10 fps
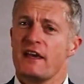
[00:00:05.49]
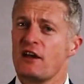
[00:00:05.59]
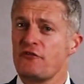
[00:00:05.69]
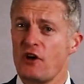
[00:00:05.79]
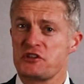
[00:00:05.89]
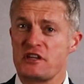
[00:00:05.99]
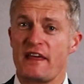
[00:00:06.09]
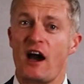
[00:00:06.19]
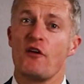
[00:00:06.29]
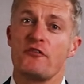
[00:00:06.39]
firstly,
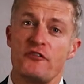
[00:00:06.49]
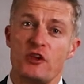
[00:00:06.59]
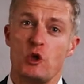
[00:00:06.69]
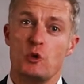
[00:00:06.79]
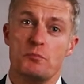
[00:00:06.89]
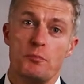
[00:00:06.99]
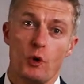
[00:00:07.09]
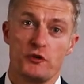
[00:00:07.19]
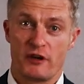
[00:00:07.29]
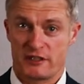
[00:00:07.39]
there are few
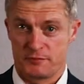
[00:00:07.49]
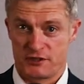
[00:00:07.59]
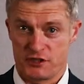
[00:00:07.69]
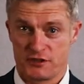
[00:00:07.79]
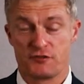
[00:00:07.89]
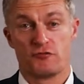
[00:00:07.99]
board director positions